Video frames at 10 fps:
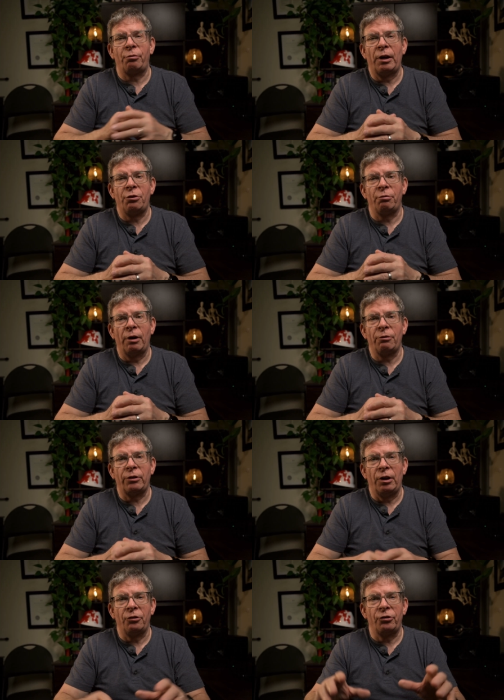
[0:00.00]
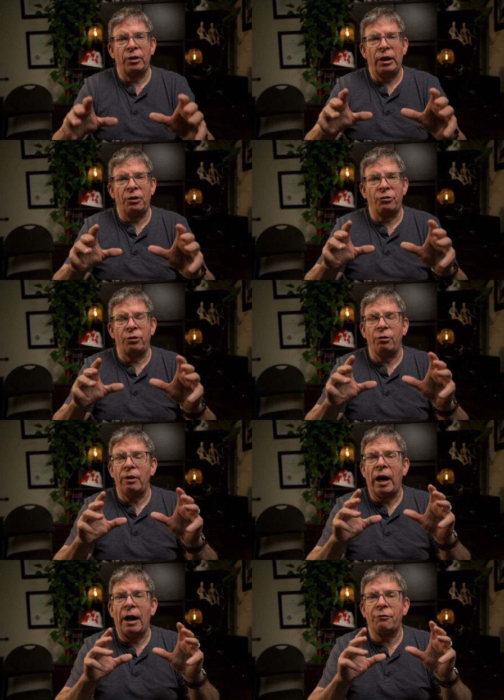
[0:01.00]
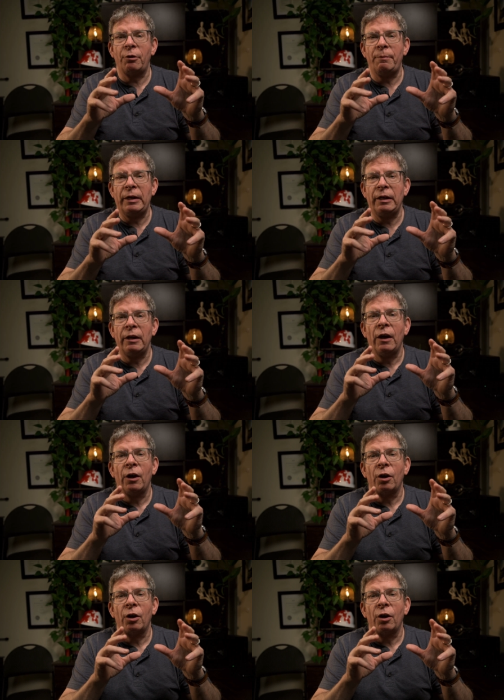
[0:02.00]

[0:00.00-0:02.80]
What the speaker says: thread throughout this, is there have to be